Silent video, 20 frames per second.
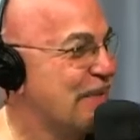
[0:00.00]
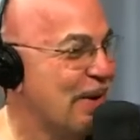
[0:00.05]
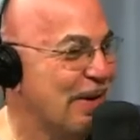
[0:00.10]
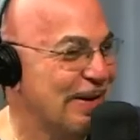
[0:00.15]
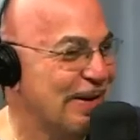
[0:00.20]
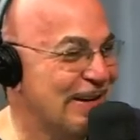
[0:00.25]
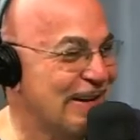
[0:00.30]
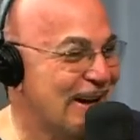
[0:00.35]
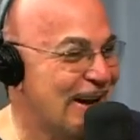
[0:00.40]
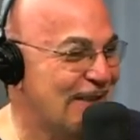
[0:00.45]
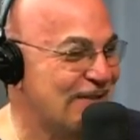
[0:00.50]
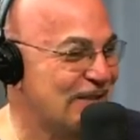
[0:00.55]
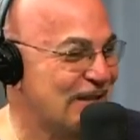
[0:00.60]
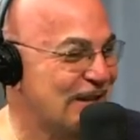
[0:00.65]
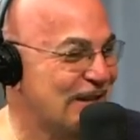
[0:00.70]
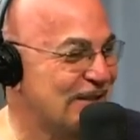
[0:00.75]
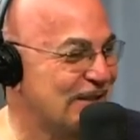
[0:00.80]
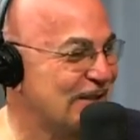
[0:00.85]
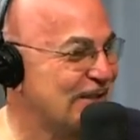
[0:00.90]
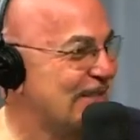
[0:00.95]
keep going. I'm
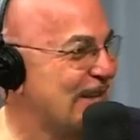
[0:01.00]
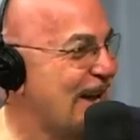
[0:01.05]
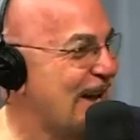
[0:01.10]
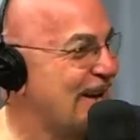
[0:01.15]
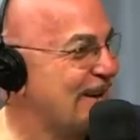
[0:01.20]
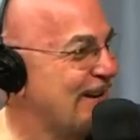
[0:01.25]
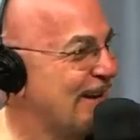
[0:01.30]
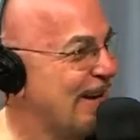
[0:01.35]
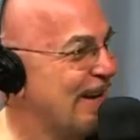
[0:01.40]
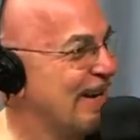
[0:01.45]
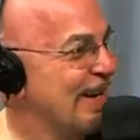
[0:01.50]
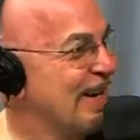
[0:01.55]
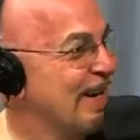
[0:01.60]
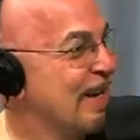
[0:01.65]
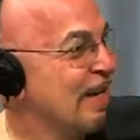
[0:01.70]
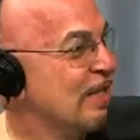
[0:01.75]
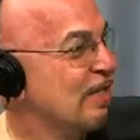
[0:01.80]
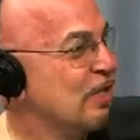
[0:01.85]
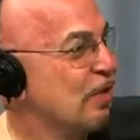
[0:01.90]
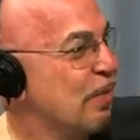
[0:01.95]
sorry. So Saturday.
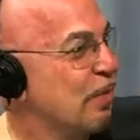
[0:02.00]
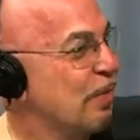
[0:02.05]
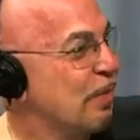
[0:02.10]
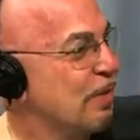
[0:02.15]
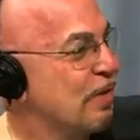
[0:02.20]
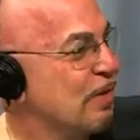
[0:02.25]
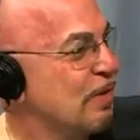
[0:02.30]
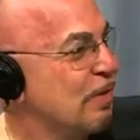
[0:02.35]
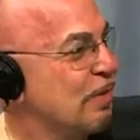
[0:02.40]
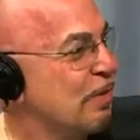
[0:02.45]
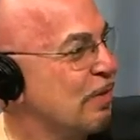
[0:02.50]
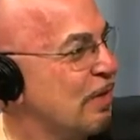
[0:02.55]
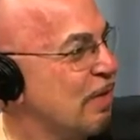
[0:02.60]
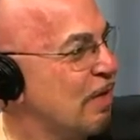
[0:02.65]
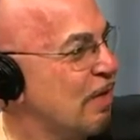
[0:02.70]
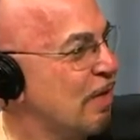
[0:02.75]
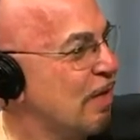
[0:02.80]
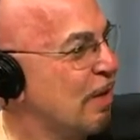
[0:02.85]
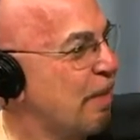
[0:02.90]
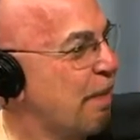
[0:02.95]
So so
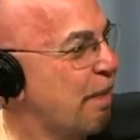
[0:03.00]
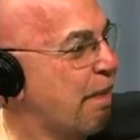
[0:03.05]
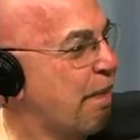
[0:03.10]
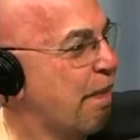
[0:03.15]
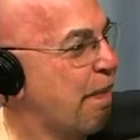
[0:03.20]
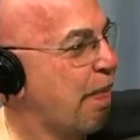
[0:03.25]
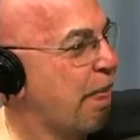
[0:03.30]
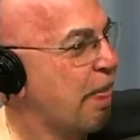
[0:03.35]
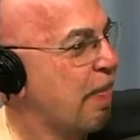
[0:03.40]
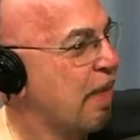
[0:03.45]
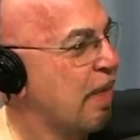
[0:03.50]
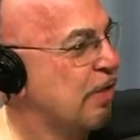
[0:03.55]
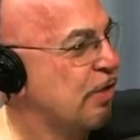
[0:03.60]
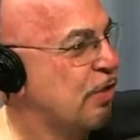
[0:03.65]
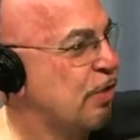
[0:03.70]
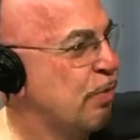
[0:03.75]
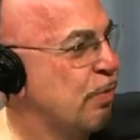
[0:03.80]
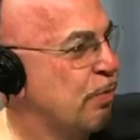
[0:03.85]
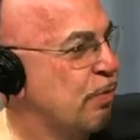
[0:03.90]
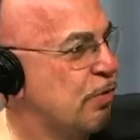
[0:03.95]

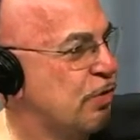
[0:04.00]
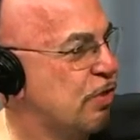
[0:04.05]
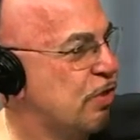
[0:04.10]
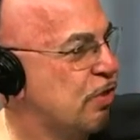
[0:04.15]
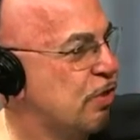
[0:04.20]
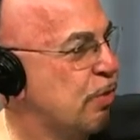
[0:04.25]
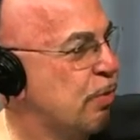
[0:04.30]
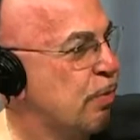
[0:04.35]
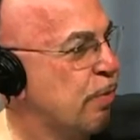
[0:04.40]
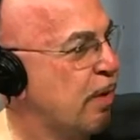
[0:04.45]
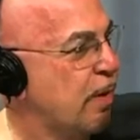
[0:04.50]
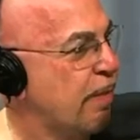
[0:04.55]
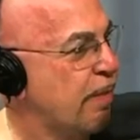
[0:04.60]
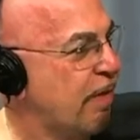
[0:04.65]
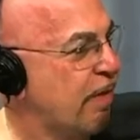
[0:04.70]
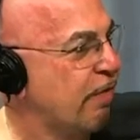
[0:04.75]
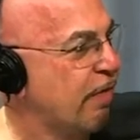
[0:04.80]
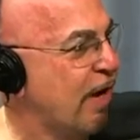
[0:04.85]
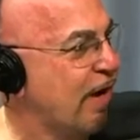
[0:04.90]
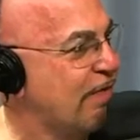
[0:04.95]
do you do you um,
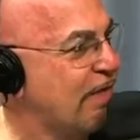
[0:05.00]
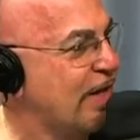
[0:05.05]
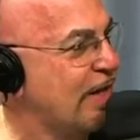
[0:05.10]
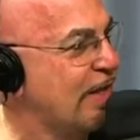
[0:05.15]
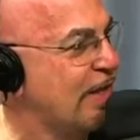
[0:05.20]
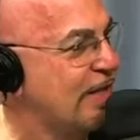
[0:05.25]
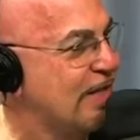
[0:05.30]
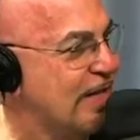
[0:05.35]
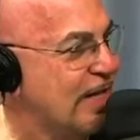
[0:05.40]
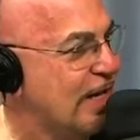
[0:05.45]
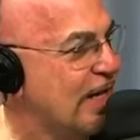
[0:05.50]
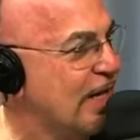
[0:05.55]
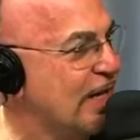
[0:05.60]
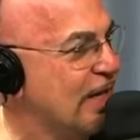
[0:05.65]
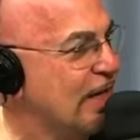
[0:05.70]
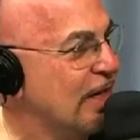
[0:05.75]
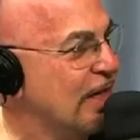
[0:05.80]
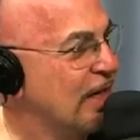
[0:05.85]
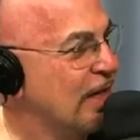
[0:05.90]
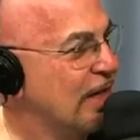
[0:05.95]
ever have anything to
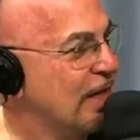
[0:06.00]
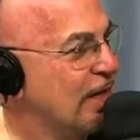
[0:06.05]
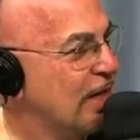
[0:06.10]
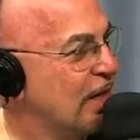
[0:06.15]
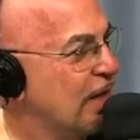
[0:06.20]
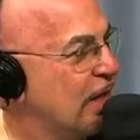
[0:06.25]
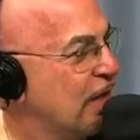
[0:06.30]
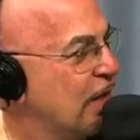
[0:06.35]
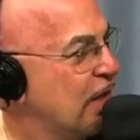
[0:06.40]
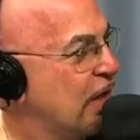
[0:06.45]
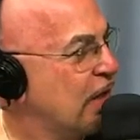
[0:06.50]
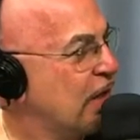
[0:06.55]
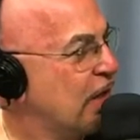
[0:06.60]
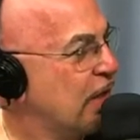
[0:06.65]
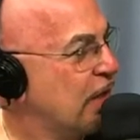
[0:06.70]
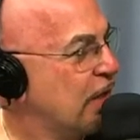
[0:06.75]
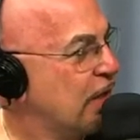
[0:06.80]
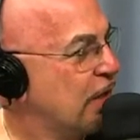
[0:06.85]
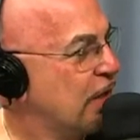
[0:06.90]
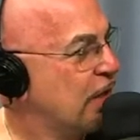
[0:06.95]
eat yeah, no, no, no.
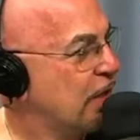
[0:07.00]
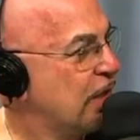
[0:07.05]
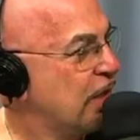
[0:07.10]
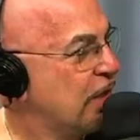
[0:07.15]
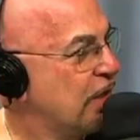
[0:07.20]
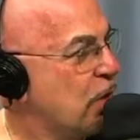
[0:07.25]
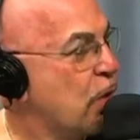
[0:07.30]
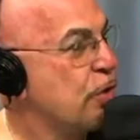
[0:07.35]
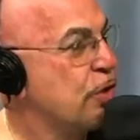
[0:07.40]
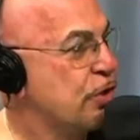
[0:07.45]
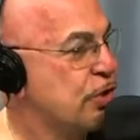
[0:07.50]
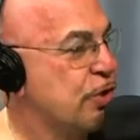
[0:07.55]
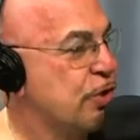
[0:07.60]
I eat too. Oh,